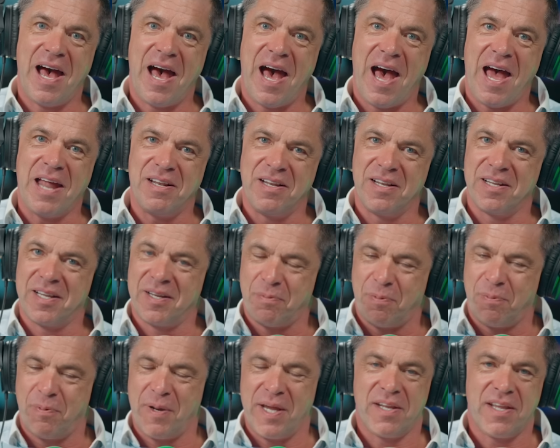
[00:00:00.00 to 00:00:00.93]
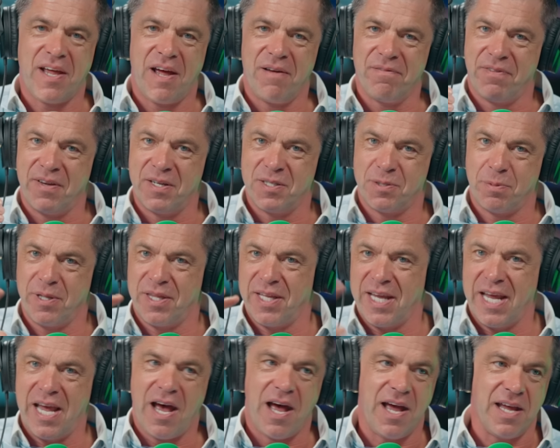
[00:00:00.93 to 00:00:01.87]
And where that fits with
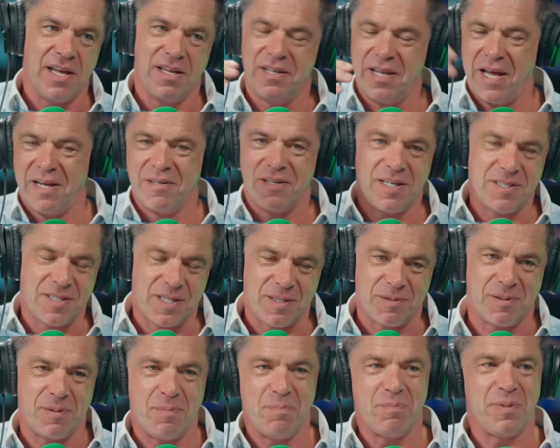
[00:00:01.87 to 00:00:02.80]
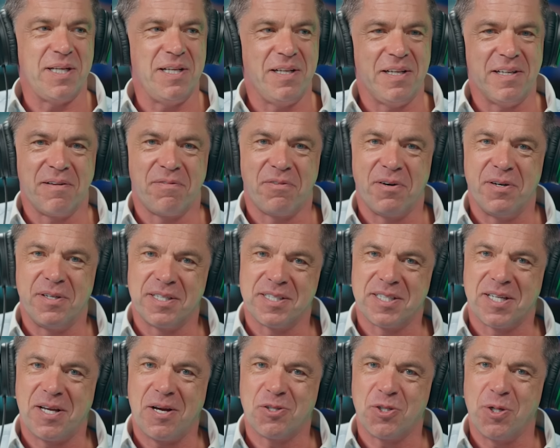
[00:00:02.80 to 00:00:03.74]
AI, and that's a completely different
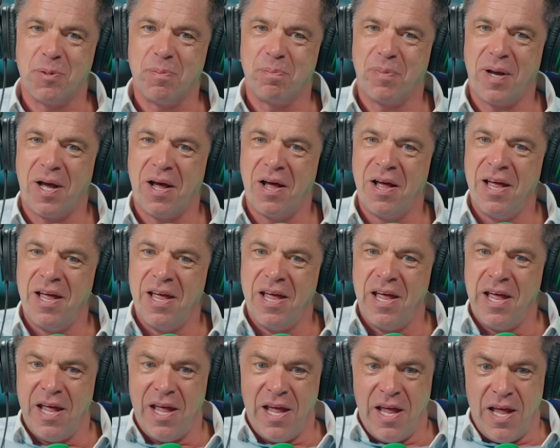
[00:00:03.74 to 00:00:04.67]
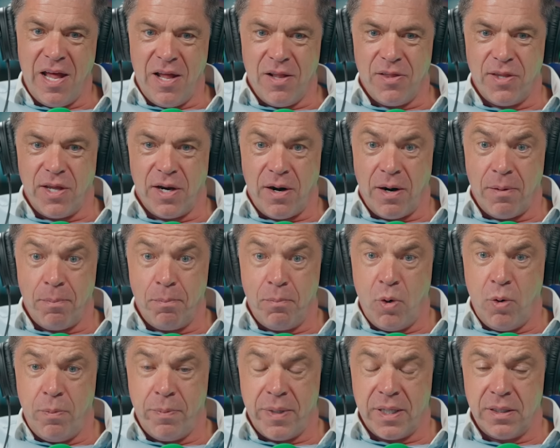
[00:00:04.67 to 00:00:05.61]
discussion. But there are
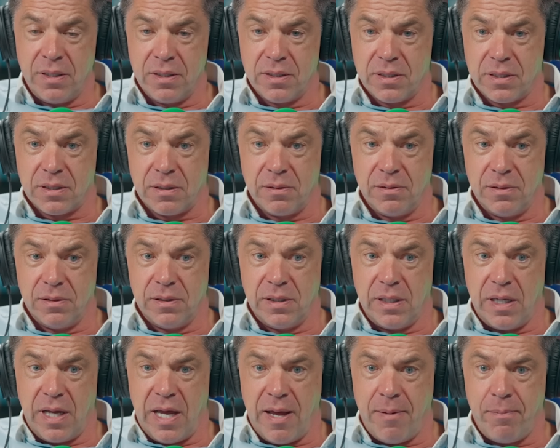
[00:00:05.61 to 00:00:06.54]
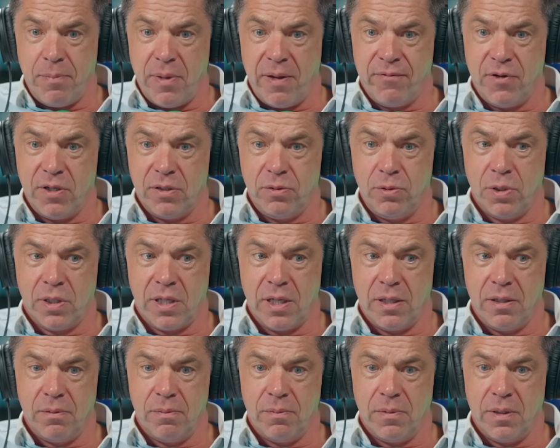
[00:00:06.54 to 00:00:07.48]
moments, if you look
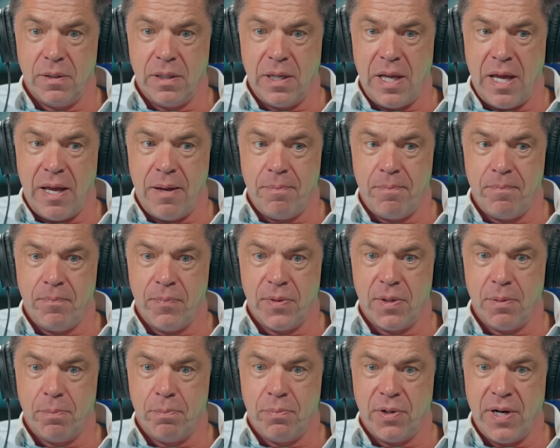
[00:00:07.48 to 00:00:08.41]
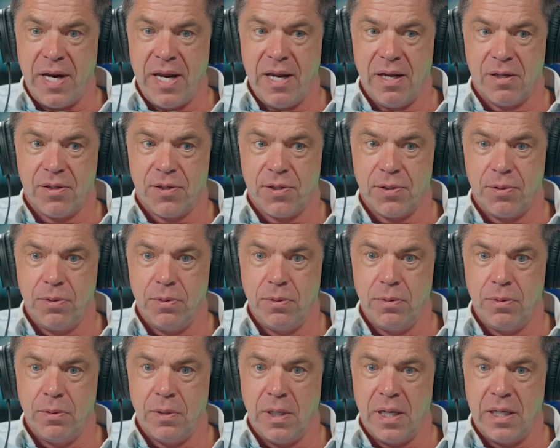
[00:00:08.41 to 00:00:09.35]
at the
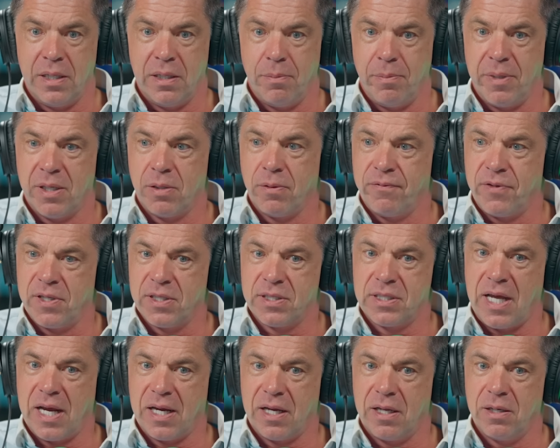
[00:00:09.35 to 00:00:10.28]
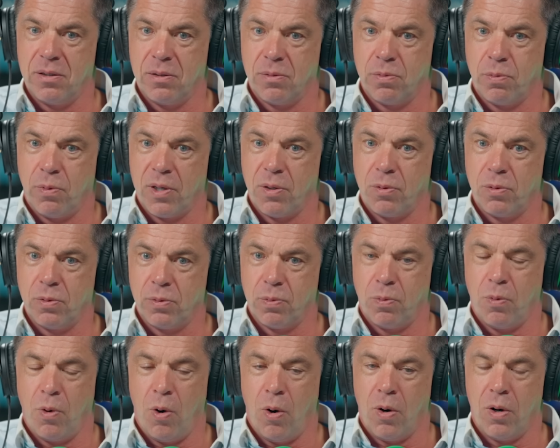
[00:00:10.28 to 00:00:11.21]
breakthrough in the middle of the Second World
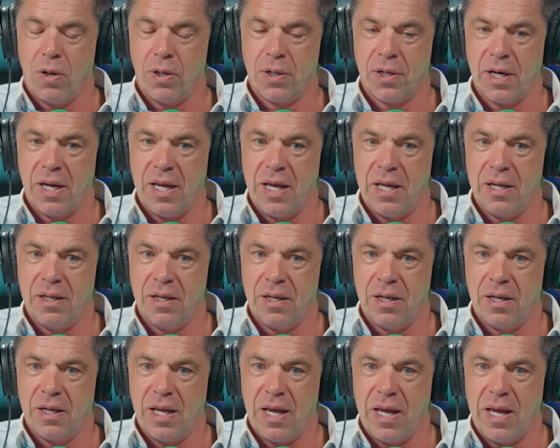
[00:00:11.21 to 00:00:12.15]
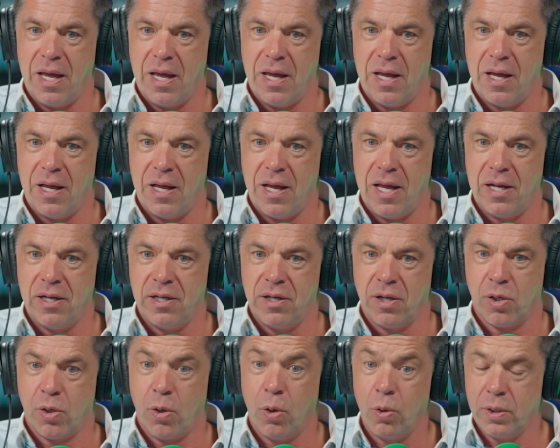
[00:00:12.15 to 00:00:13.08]
War in
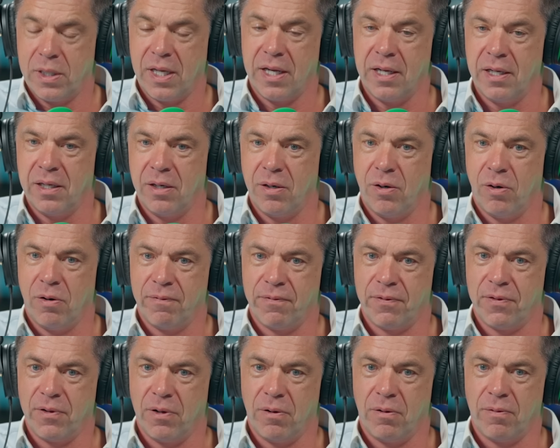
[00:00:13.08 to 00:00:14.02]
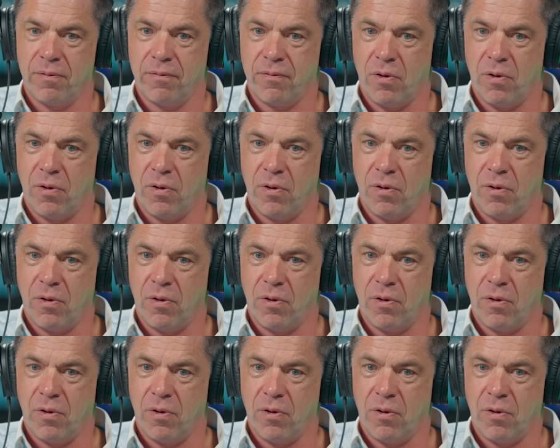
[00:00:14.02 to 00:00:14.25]
the coding of I